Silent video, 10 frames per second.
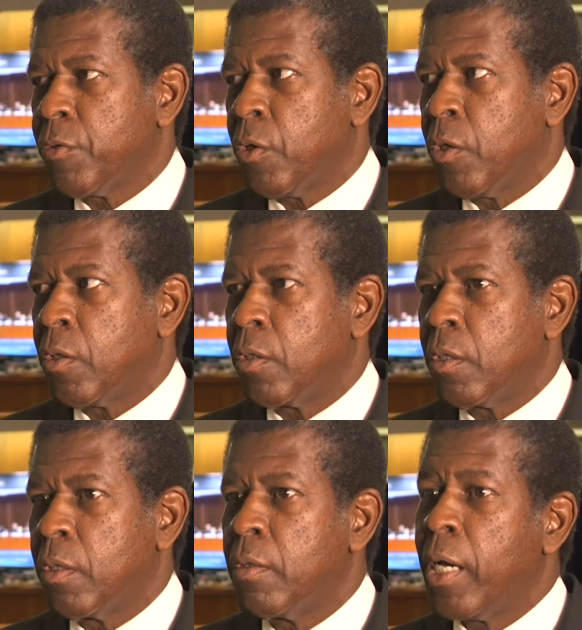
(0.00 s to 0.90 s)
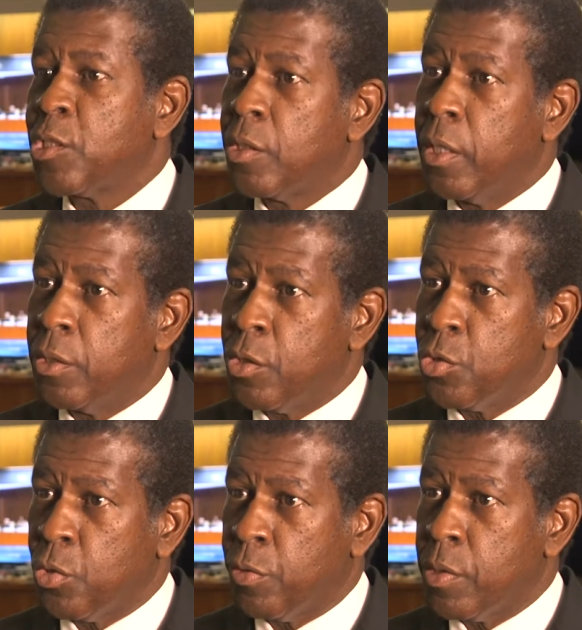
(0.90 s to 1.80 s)
for national health
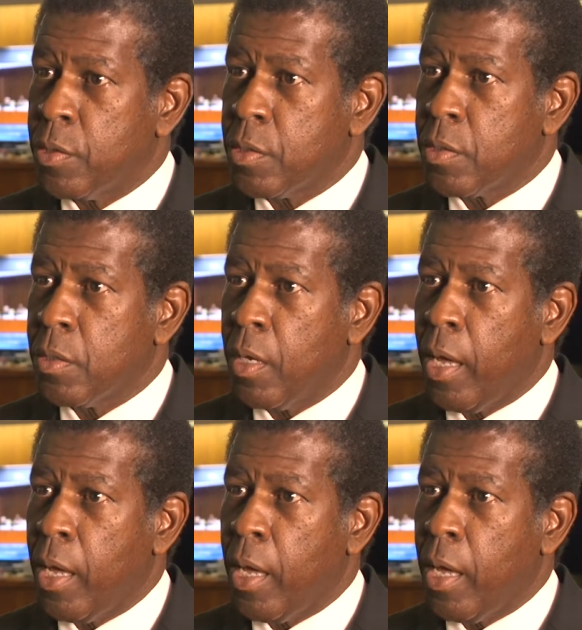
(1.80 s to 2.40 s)
insurance